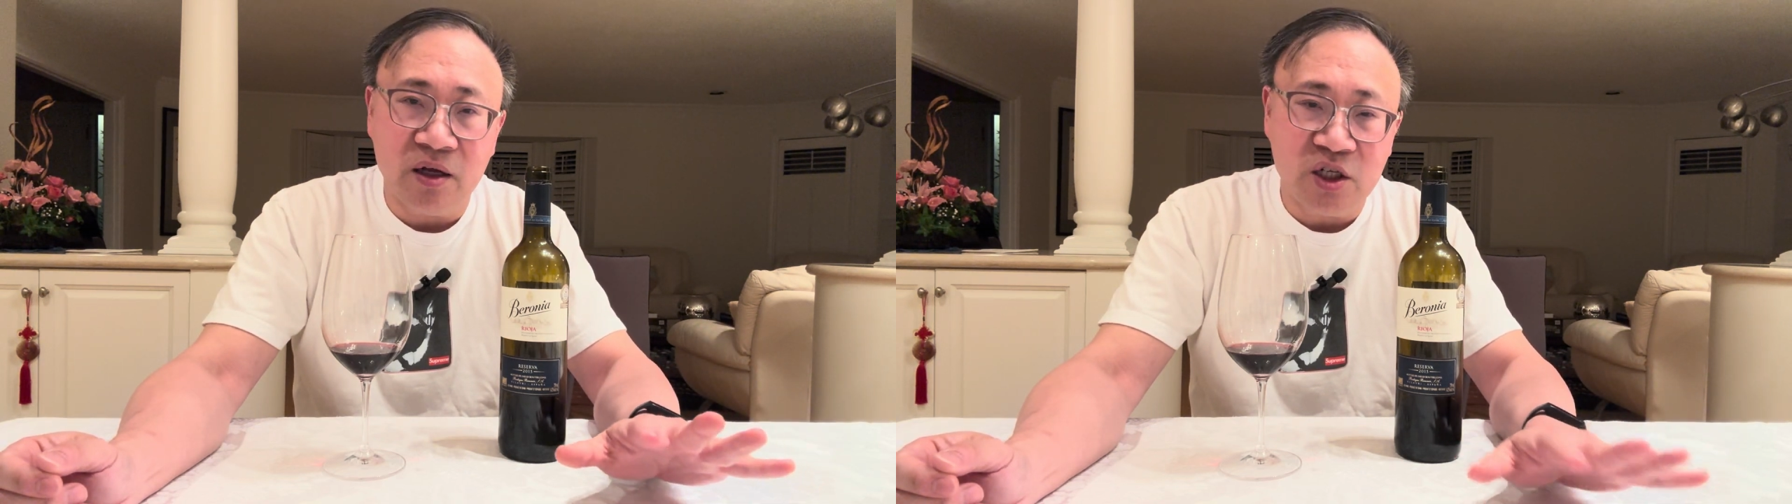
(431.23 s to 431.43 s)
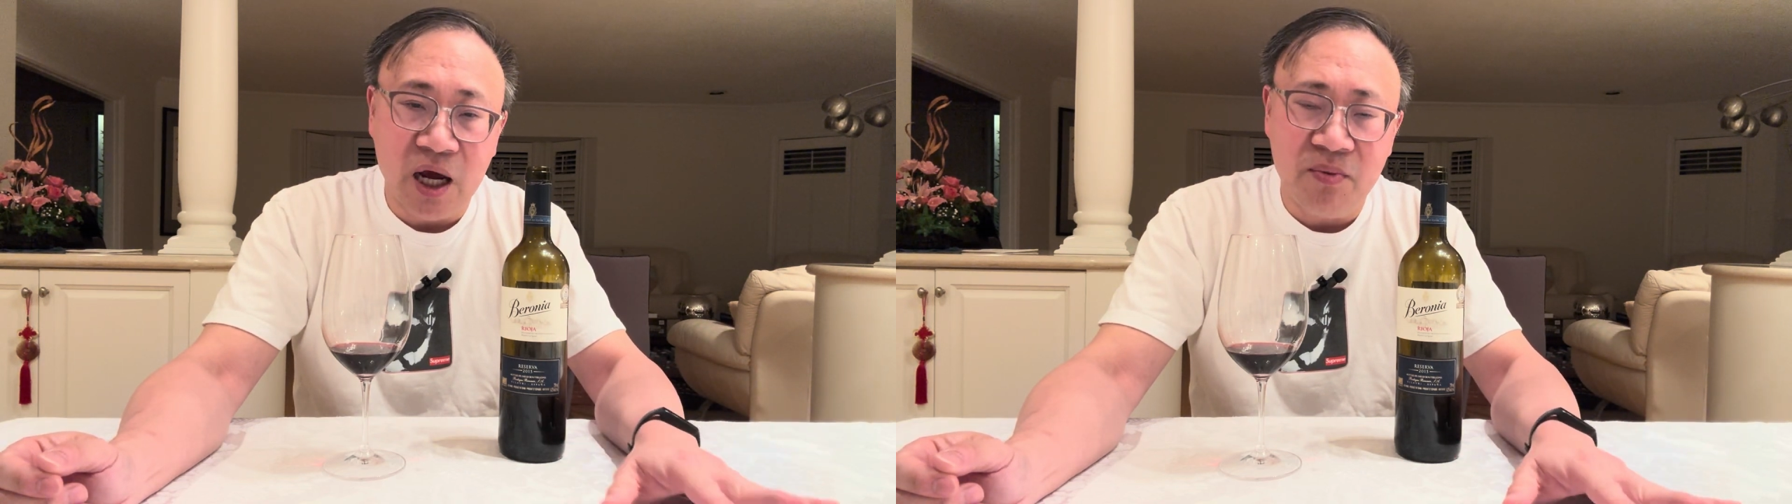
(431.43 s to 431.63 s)

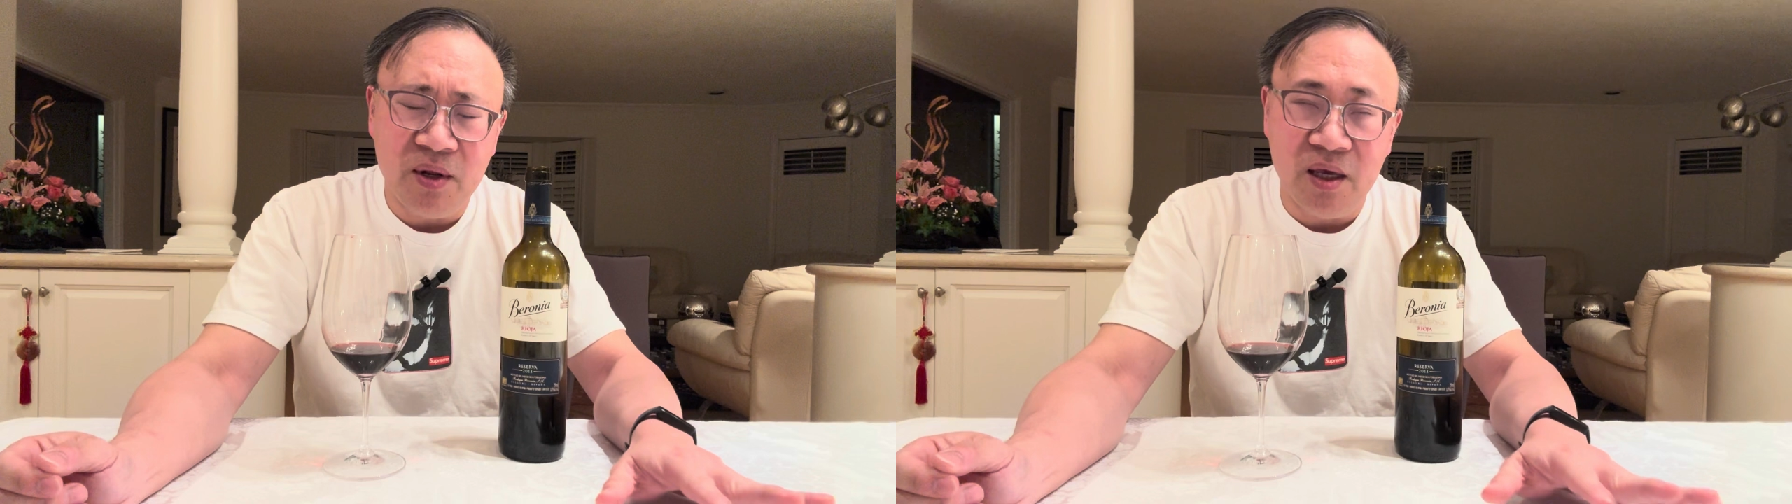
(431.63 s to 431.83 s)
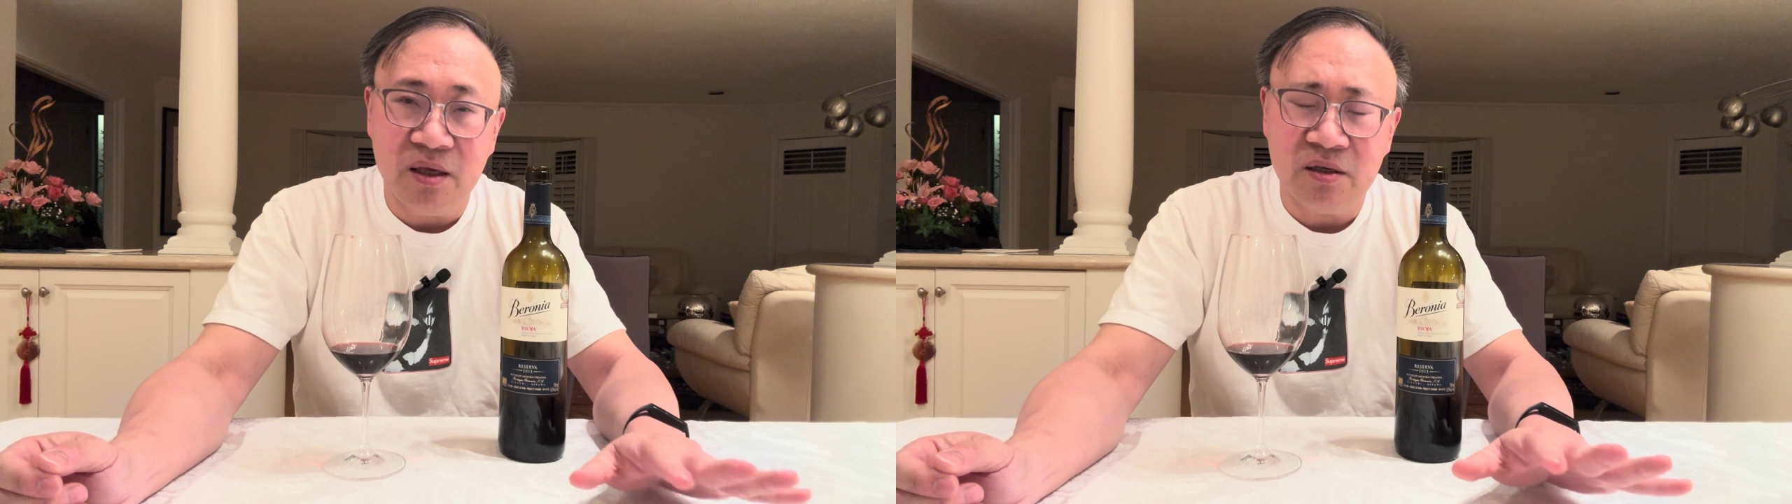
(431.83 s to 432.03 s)

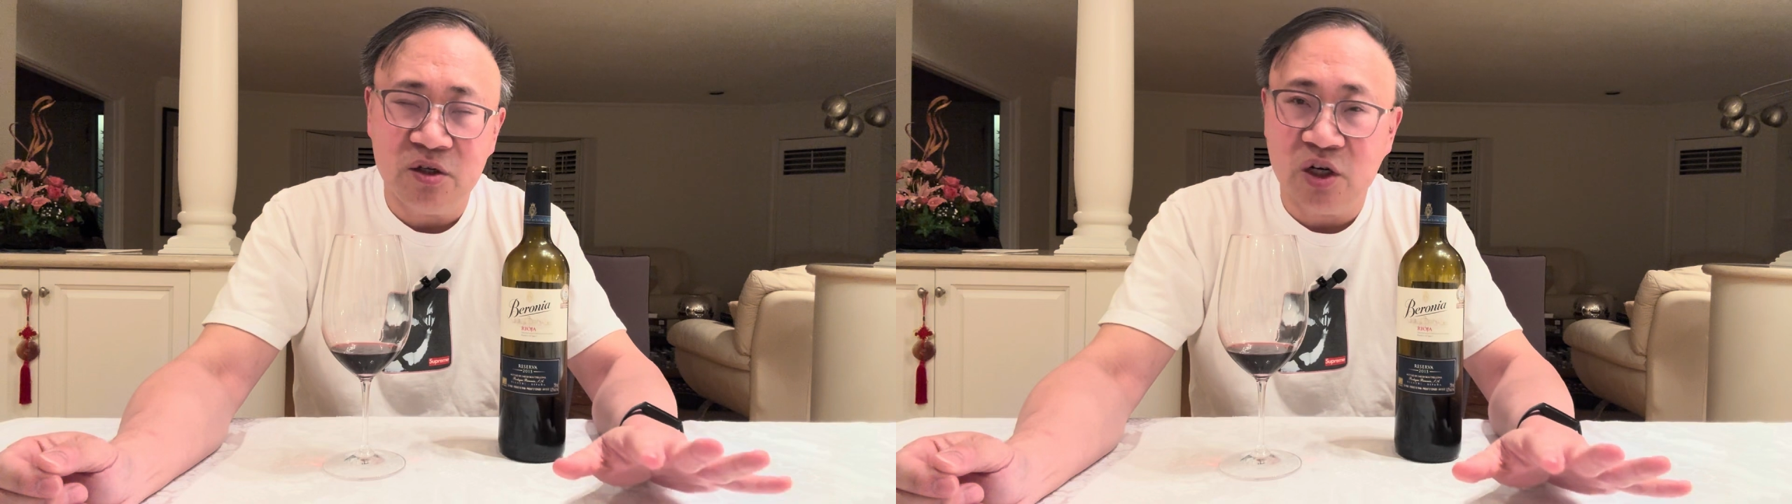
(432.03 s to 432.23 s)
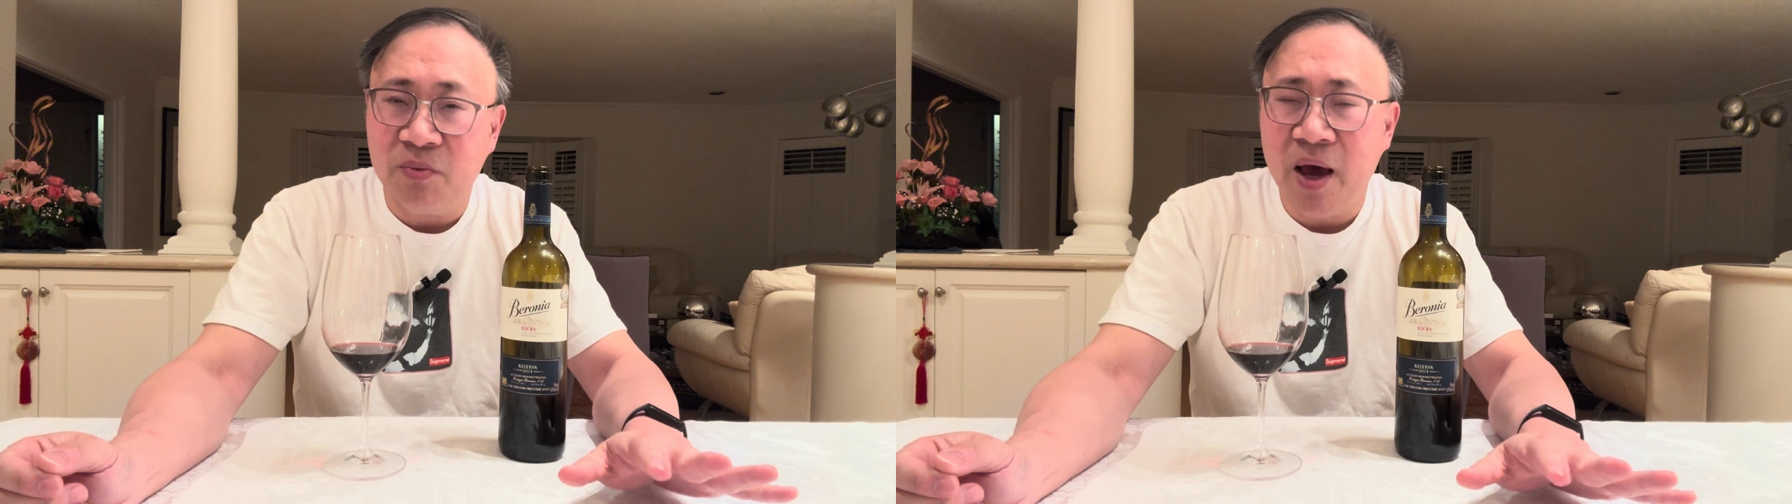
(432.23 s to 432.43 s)

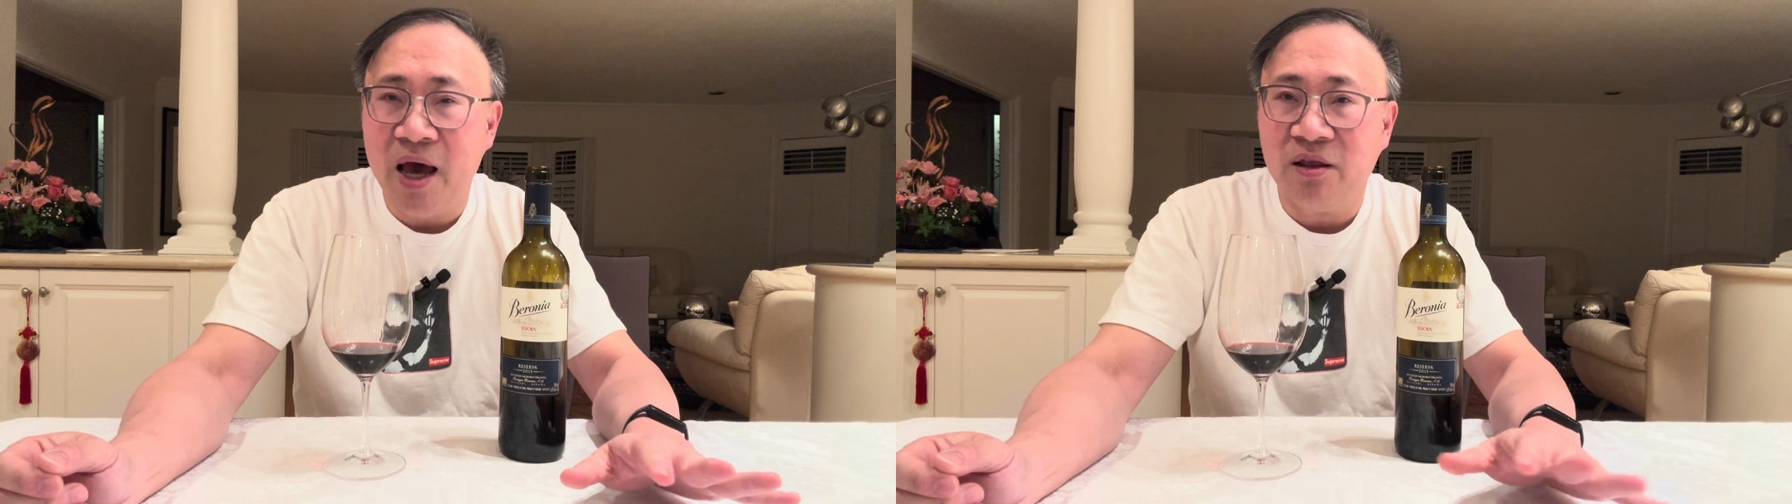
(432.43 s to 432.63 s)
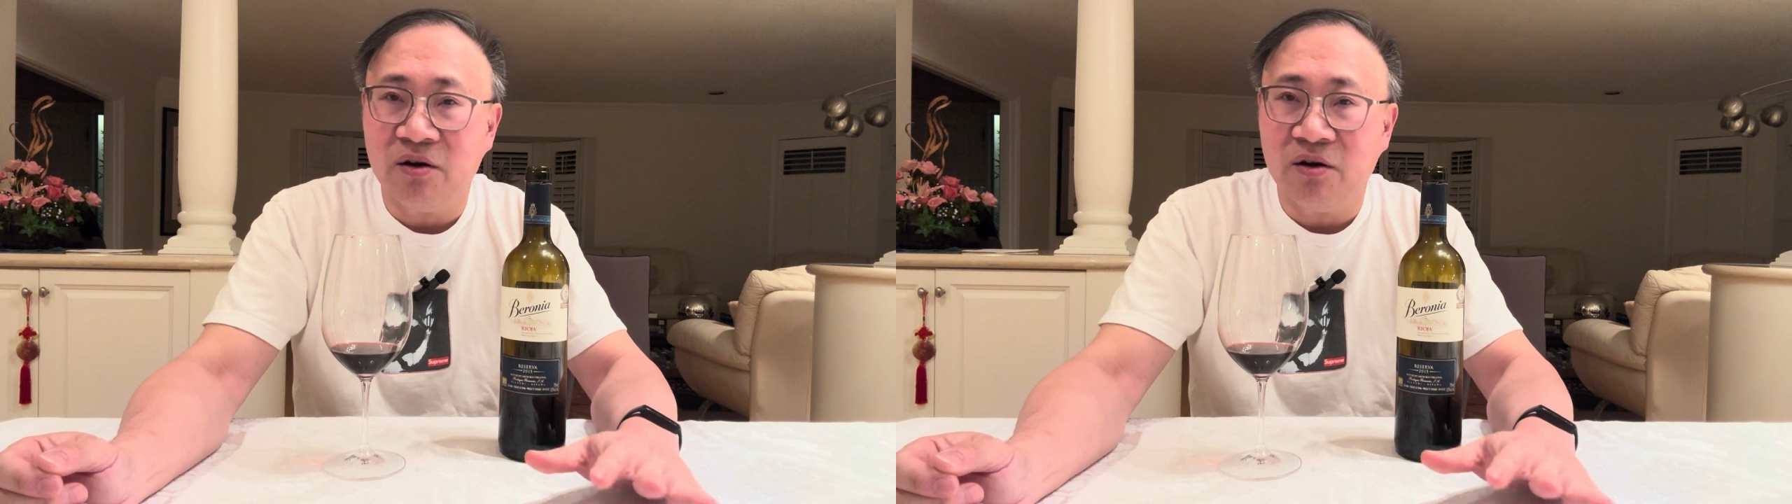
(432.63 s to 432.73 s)
Japan,